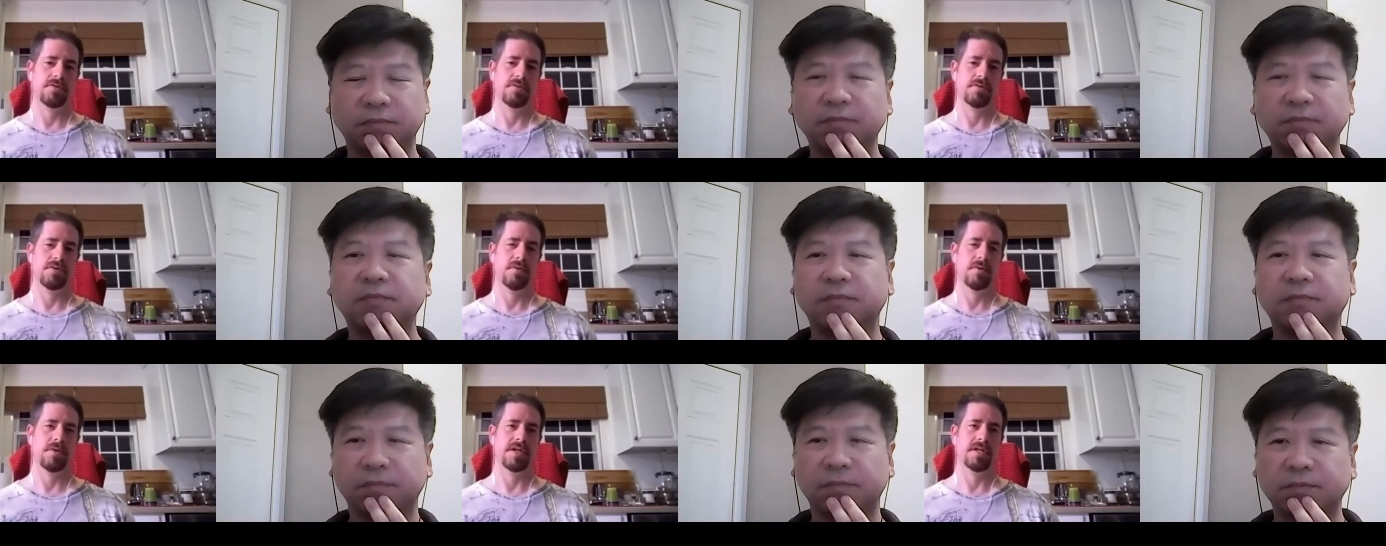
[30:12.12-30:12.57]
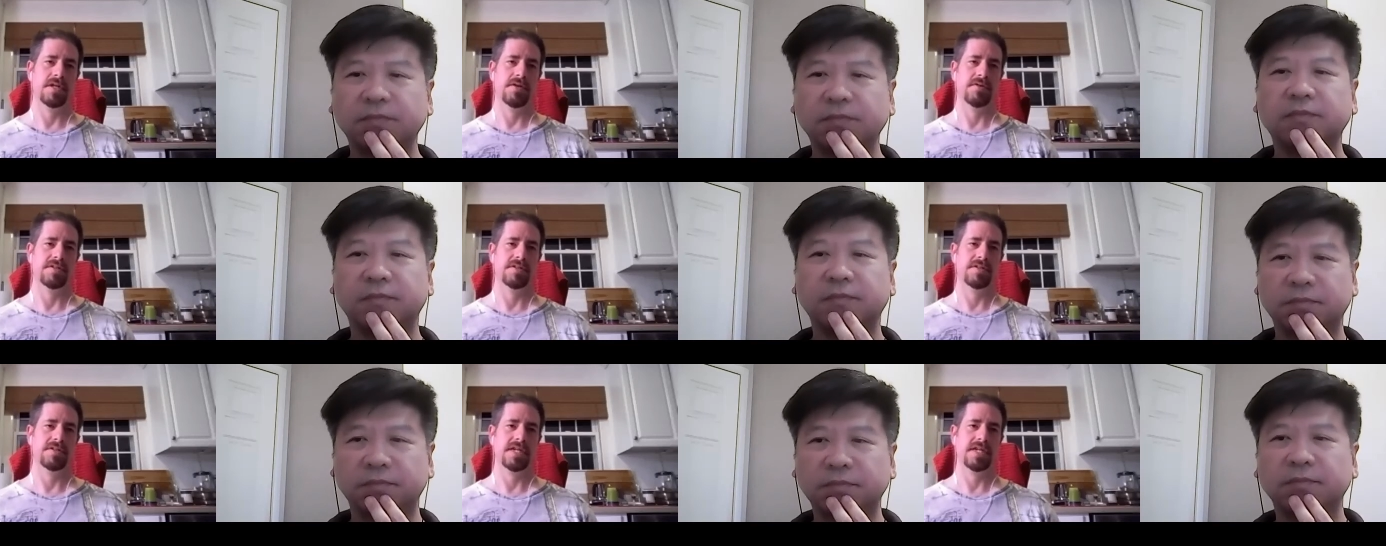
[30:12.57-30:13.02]
Speaker 1: nowhere near a
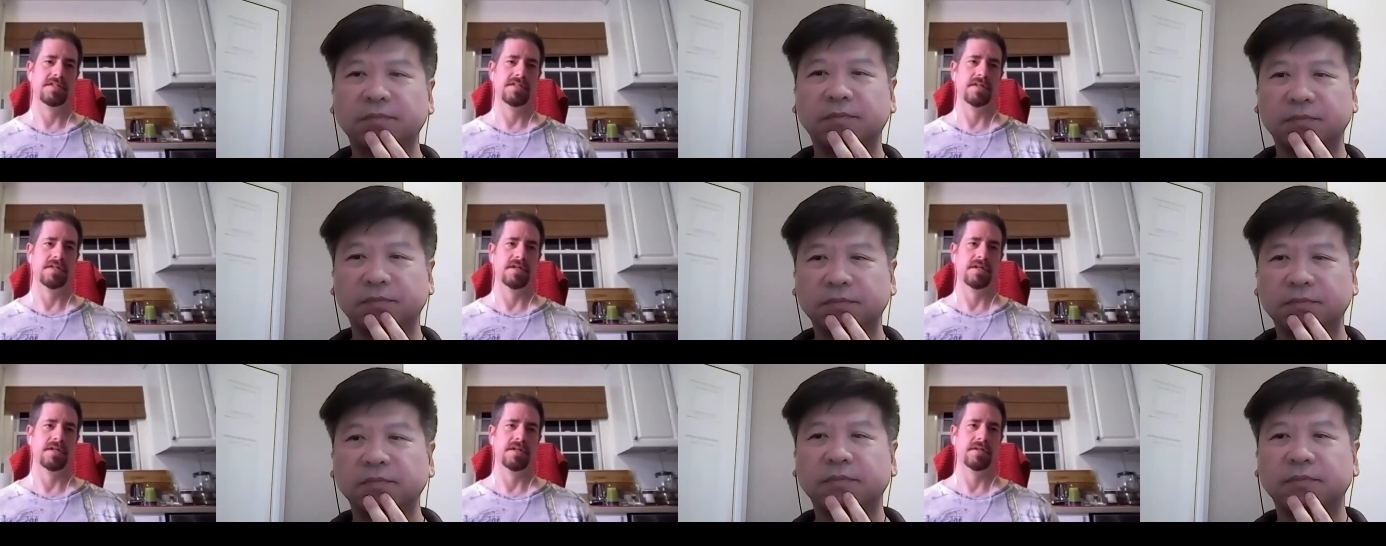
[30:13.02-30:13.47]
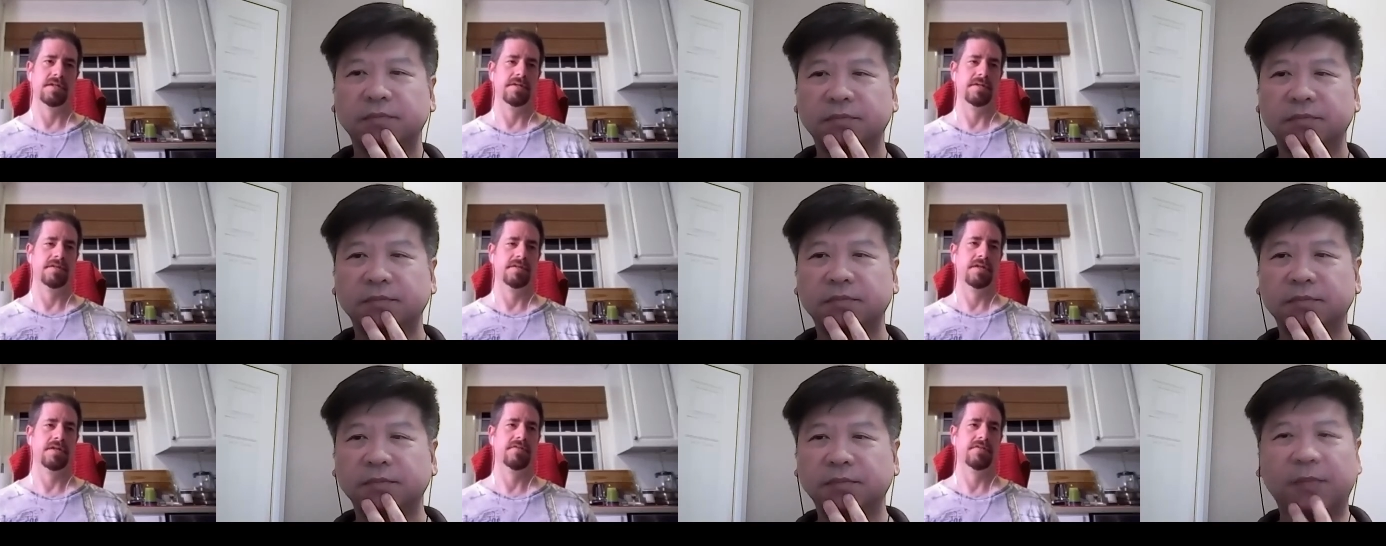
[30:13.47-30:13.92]
satire. Like
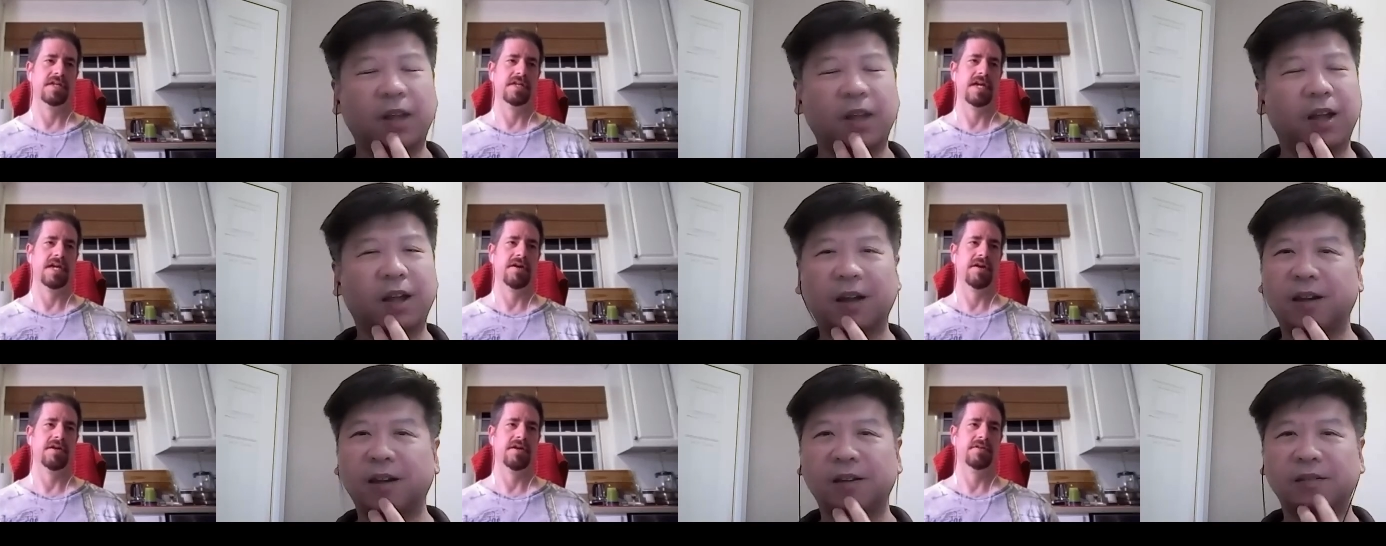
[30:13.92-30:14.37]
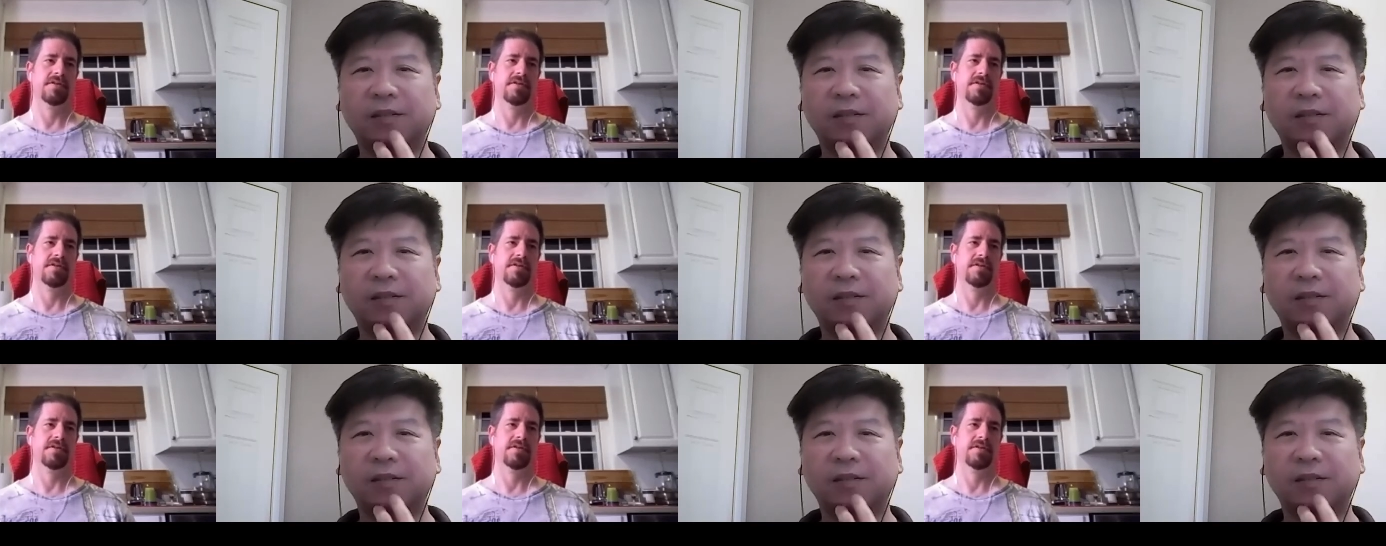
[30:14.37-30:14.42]
none of the char- no.